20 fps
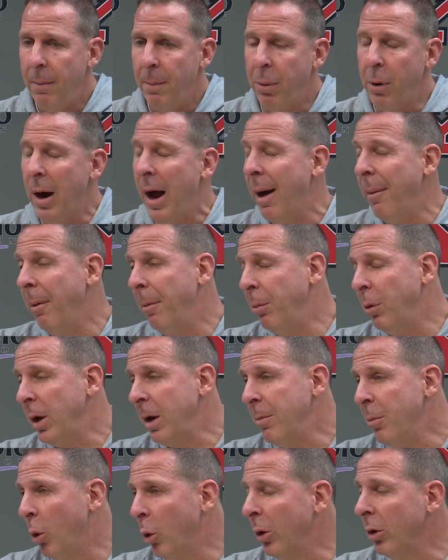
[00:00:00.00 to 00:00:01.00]

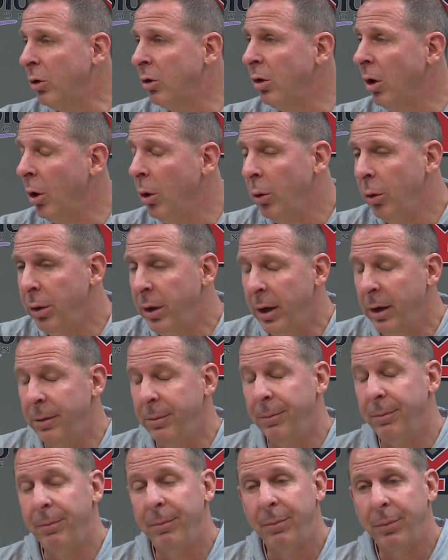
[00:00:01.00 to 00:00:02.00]
probably more so
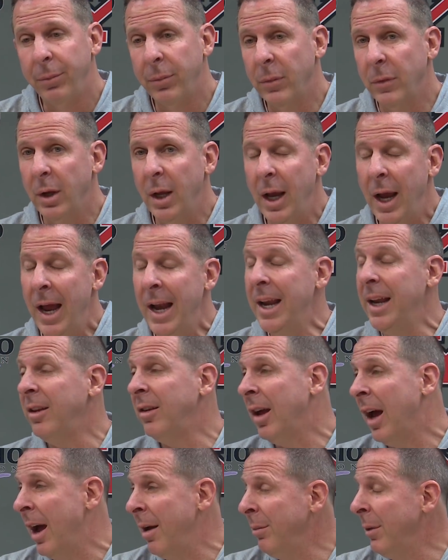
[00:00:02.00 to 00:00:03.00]
than any
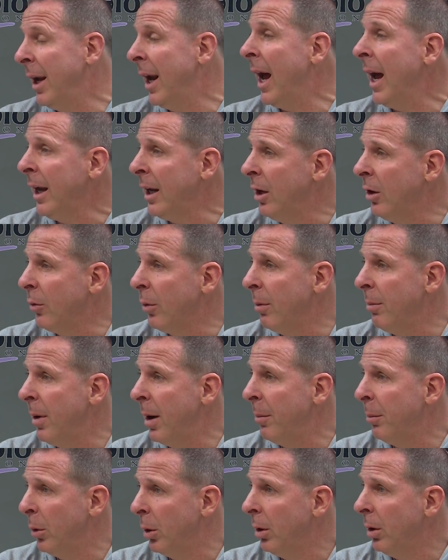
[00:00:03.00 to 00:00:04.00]
time that I can
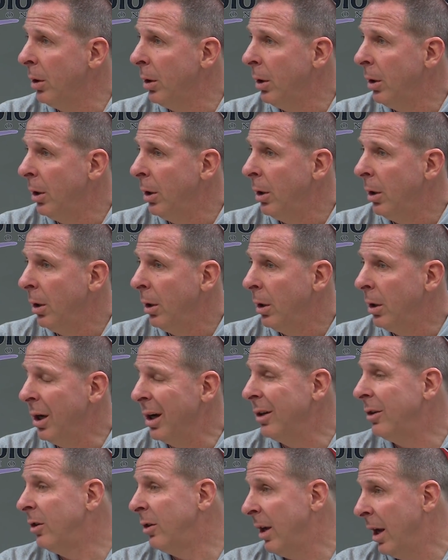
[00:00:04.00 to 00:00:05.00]
remember,
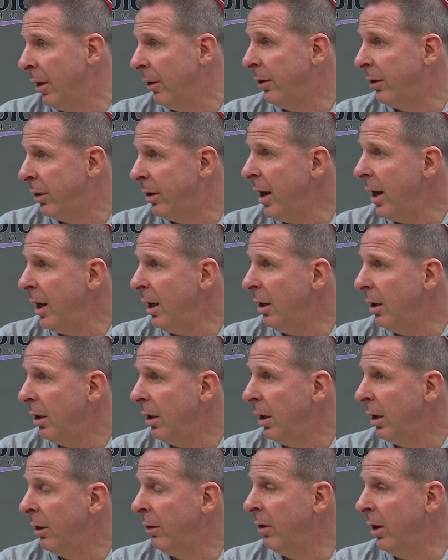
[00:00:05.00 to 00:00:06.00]
Youngstown State
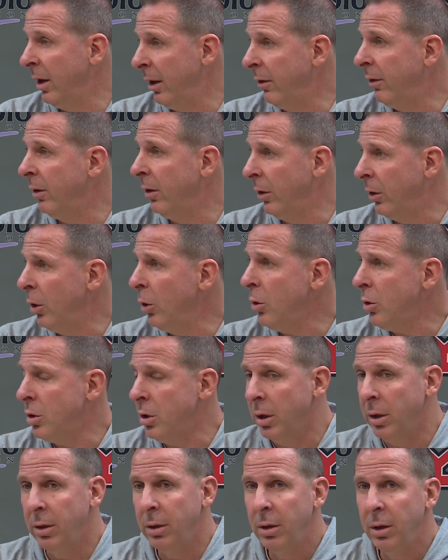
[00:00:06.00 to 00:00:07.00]
is an
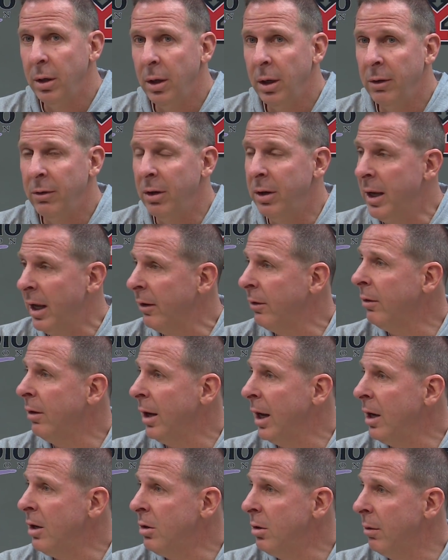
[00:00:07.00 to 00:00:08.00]
institution, is a
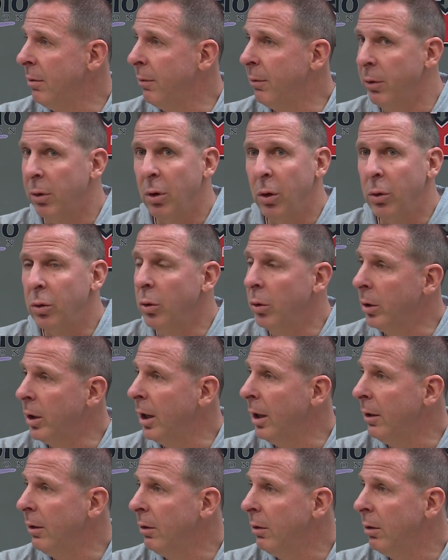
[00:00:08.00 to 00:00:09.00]
destination for local
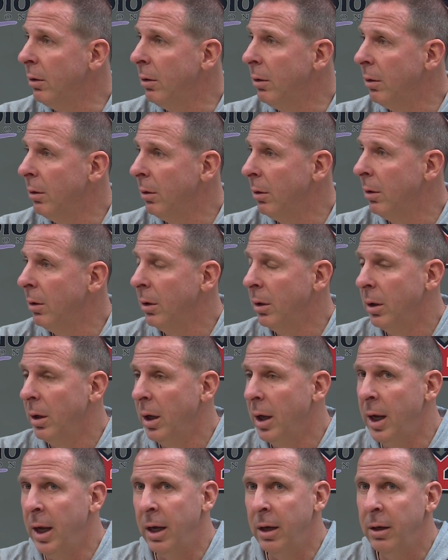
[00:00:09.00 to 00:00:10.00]
kids.
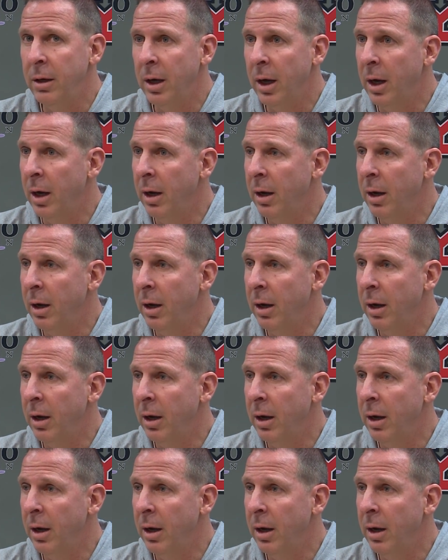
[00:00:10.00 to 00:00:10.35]
And,